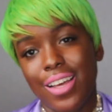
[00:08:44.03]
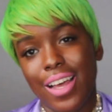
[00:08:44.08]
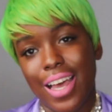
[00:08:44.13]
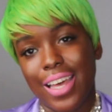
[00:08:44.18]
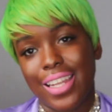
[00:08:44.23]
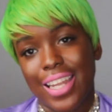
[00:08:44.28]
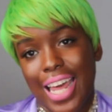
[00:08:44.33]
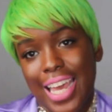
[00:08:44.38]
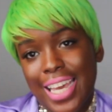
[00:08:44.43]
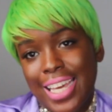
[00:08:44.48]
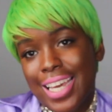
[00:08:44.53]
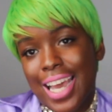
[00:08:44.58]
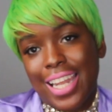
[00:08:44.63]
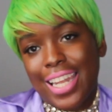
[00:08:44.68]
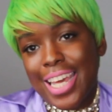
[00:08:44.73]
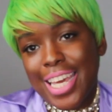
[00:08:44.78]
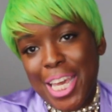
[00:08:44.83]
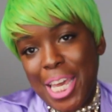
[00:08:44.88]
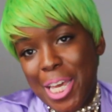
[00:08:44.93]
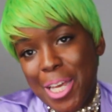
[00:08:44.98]
I
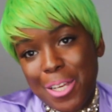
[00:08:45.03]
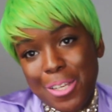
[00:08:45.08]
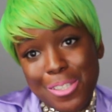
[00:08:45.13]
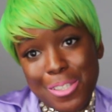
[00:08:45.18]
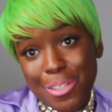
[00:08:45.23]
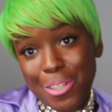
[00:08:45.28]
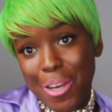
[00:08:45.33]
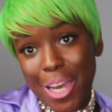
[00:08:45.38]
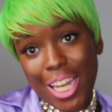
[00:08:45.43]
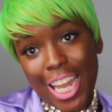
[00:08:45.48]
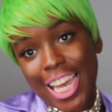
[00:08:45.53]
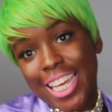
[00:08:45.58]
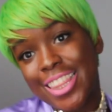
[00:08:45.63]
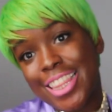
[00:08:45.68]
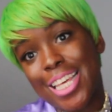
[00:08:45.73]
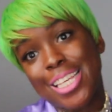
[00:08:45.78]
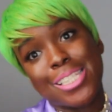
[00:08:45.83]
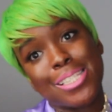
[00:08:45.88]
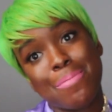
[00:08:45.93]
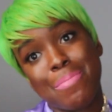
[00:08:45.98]
like heels, you know, I like
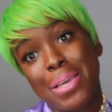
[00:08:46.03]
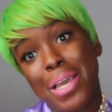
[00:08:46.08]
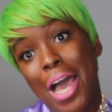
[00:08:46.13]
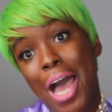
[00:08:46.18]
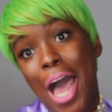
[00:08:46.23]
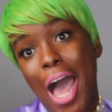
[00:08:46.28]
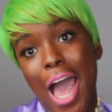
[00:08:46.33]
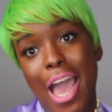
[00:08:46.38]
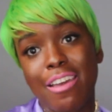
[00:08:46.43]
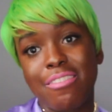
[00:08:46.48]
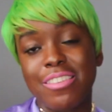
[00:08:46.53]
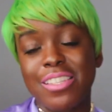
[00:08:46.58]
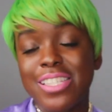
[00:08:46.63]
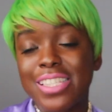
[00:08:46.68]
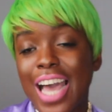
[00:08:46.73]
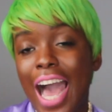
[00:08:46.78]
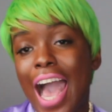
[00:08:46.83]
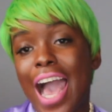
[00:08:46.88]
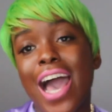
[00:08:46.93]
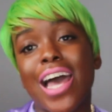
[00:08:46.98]
things to be high in the sky.